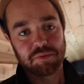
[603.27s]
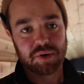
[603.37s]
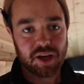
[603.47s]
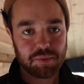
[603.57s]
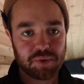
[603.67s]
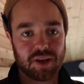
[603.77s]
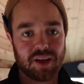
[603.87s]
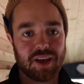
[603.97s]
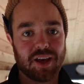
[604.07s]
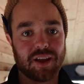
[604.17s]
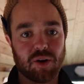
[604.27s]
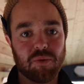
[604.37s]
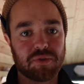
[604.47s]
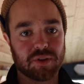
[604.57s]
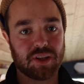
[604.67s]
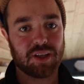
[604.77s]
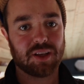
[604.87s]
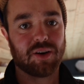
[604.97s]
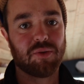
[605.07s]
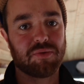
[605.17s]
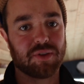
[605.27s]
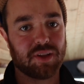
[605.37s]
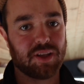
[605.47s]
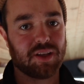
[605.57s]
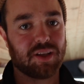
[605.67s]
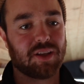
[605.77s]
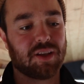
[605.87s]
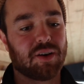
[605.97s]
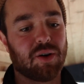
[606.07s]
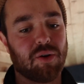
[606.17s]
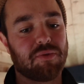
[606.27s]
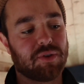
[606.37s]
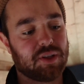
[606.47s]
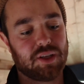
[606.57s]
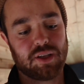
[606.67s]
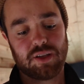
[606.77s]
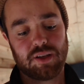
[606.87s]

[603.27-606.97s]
pipe, and hopefully hopefully